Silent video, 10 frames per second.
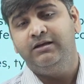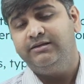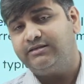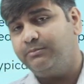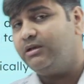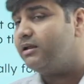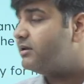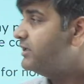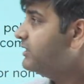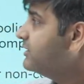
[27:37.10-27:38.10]

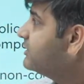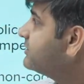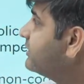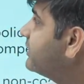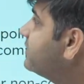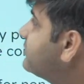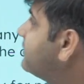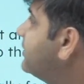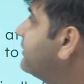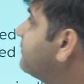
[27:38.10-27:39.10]
Similarly, there is another
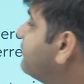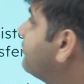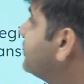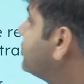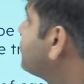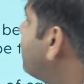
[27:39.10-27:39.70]
thing which is